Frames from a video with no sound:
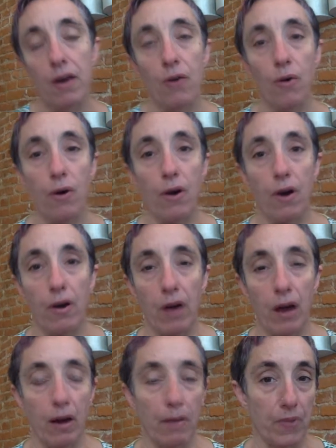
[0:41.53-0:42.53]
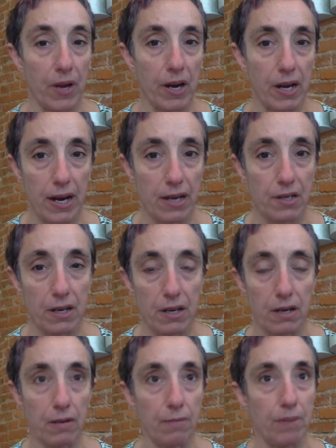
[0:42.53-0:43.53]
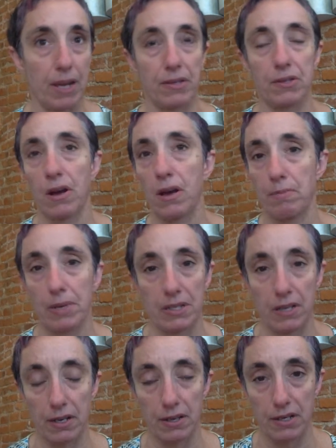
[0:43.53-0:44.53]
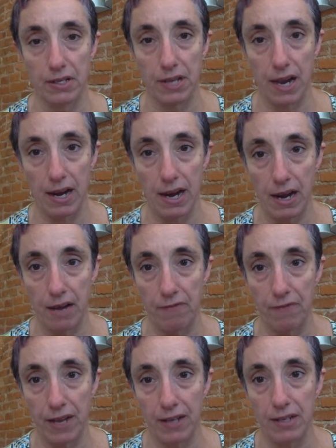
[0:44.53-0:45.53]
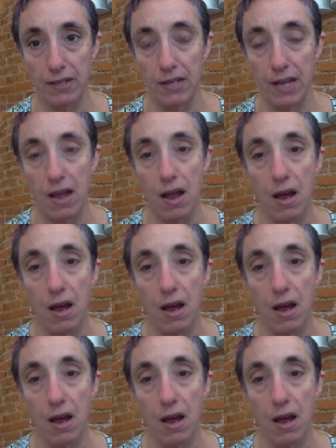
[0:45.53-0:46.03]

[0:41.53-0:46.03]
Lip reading: or a connection based on misunderstanding and fantasy?